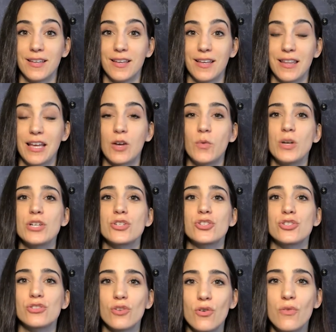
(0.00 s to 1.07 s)
Like we are
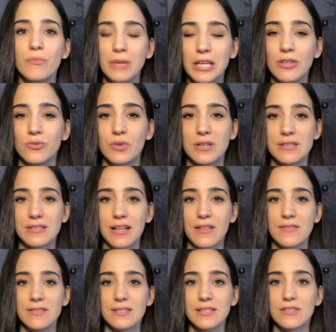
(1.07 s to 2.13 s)
so mean to
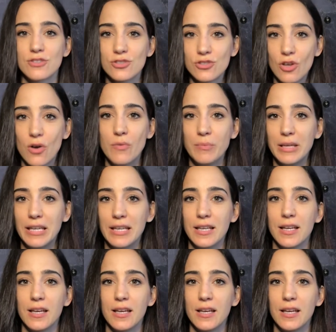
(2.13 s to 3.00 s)
ourselves, so mean